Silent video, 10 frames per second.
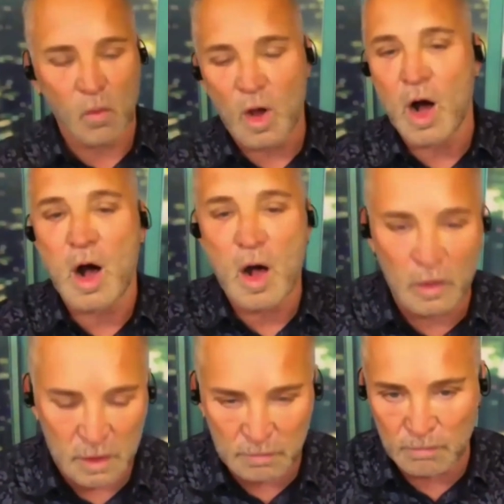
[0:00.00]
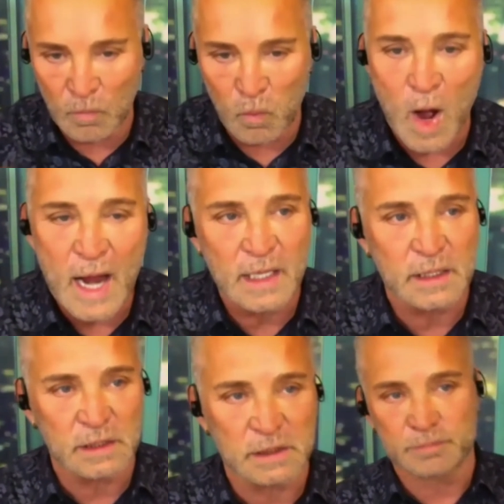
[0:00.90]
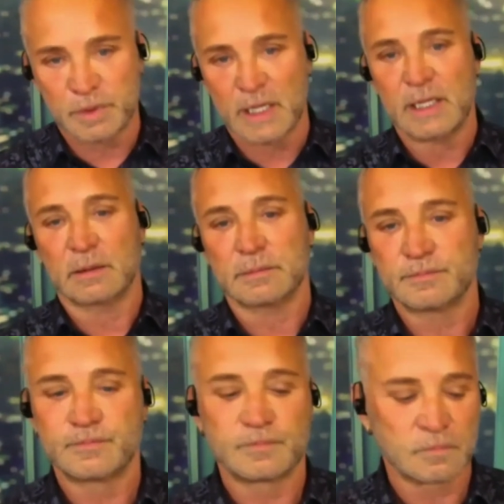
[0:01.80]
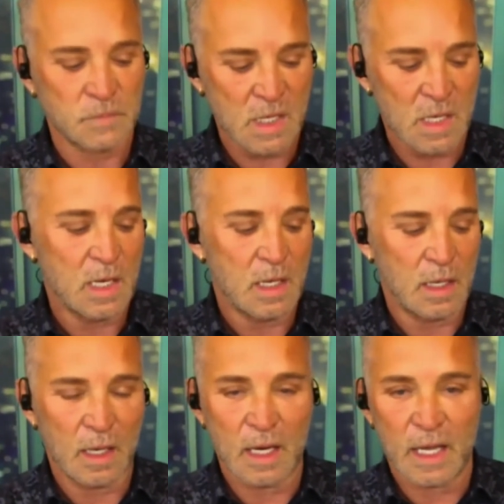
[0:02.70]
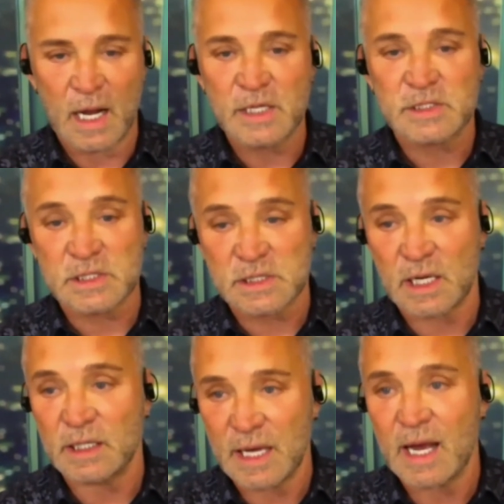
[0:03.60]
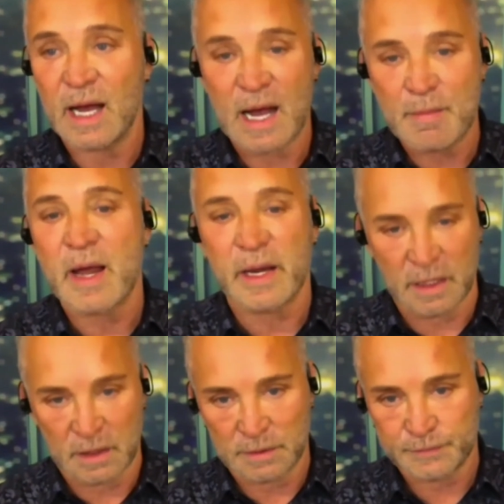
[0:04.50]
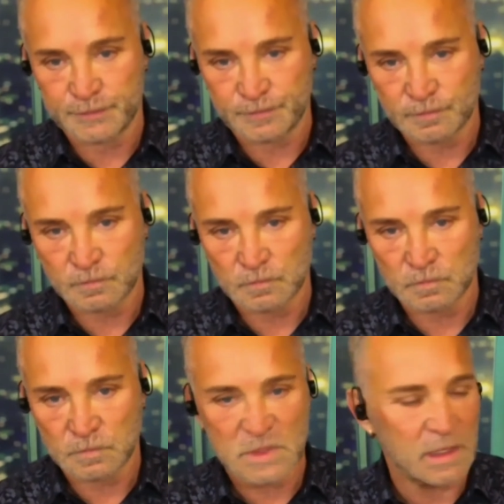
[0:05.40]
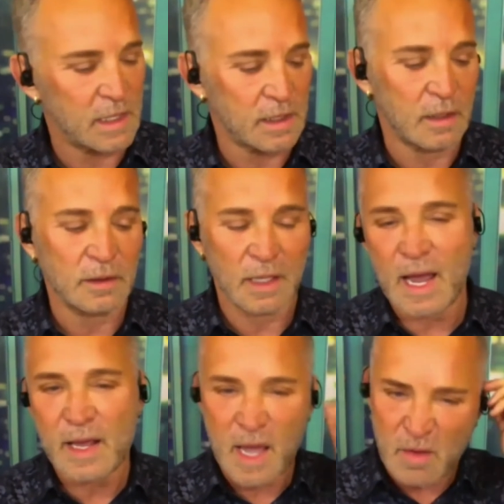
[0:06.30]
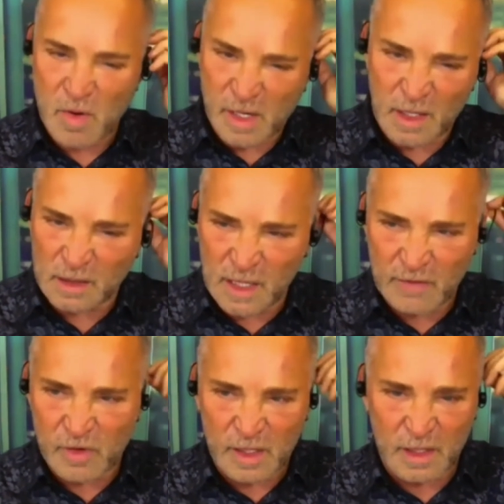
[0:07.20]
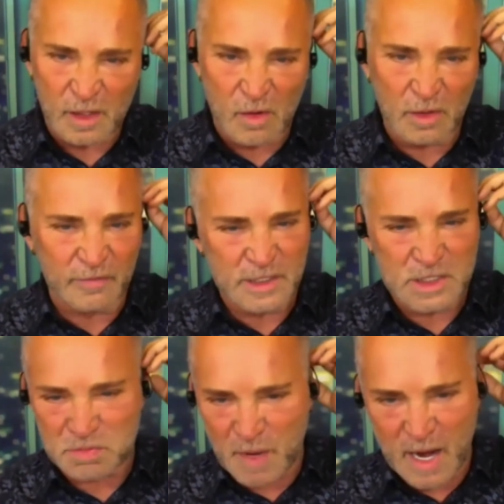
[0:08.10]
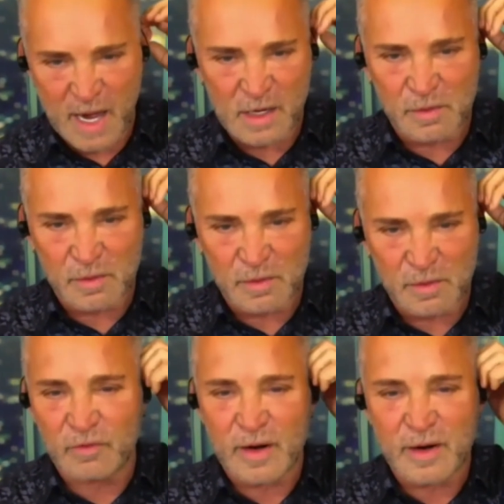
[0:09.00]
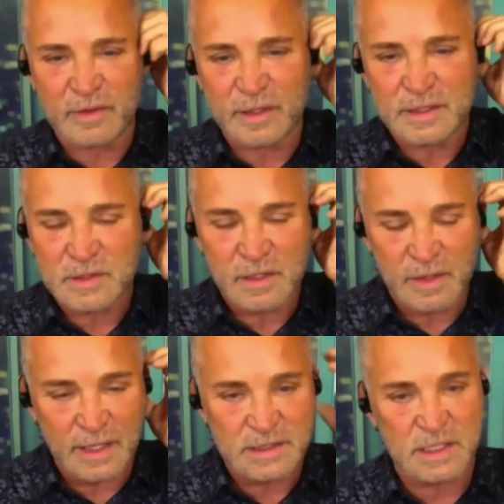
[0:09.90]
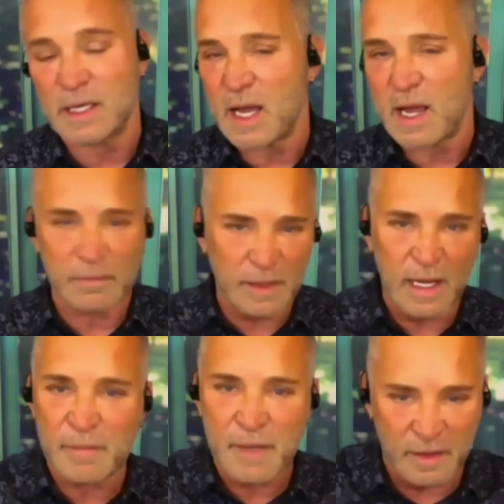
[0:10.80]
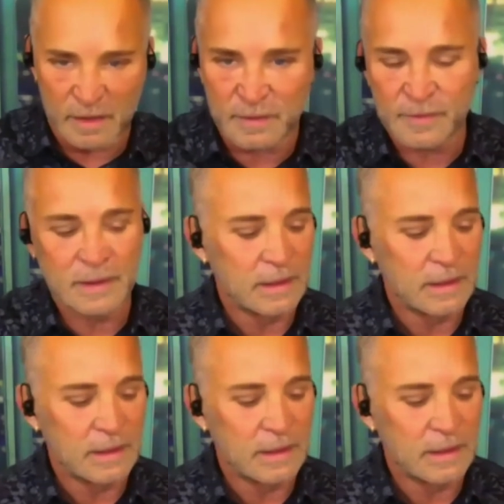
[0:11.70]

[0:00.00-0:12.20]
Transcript: All the whining and complaining. And I used to say, "Yeah, I'm out of here." And they go, yeah, we're going to leave. We're going to go live in Spain, or we're going to live wherever it is, And I'd say, "Yeah, I'm out of here."